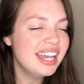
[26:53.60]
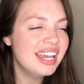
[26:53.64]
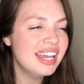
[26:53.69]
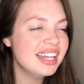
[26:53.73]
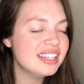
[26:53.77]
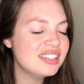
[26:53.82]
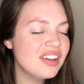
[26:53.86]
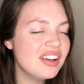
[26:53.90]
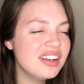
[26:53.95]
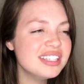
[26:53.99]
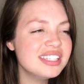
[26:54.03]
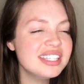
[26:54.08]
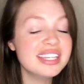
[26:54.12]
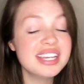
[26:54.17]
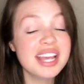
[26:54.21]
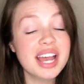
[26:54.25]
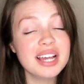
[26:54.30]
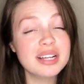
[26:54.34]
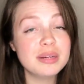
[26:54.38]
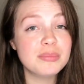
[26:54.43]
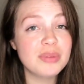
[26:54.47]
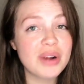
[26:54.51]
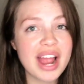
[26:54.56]
it's honestly
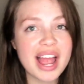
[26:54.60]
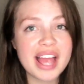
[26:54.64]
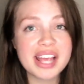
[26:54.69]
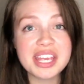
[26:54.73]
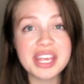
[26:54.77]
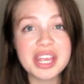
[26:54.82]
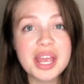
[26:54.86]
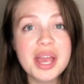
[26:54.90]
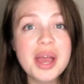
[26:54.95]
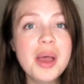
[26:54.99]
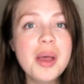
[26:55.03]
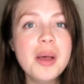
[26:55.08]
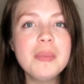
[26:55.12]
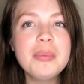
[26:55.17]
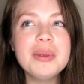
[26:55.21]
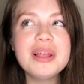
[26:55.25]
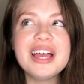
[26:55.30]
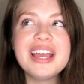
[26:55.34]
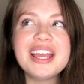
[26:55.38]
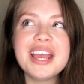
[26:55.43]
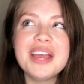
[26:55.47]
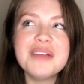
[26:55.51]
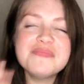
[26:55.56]
kind of braggy, but
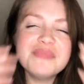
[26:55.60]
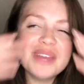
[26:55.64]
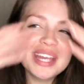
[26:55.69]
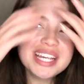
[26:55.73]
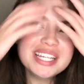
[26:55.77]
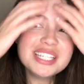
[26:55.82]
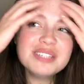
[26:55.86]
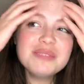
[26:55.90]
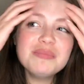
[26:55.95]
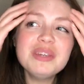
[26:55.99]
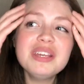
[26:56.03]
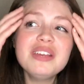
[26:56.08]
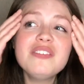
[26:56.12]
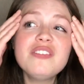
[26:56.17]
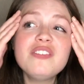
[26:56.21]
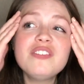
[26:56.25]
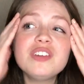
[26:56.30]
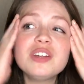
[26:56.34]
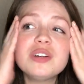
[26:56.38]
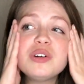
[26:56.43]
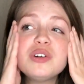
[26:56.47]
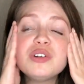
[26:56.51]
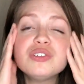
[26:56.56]
like it makes me
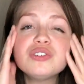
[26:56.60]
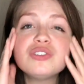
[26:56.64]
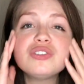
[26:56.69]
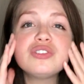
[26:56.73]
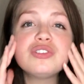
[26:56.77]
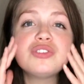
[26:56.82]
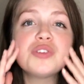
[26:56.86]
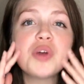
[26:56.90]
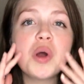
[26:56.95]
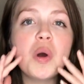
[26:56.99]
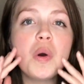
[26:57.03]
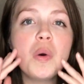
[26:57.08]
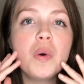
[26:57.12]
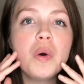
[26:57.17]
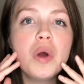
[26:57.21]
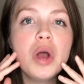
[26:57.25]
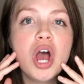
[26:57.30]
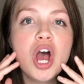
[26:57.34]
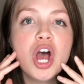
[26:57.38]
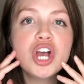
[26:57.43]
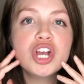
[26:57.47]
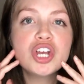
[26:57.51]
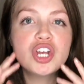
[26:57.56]
feel so
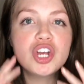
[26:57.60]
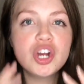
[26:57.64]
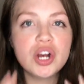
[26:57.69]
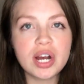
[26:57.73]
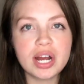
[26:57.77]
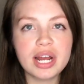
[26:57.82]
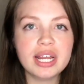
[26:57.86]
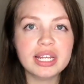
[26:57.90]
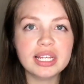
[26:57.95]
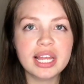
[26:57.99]
good.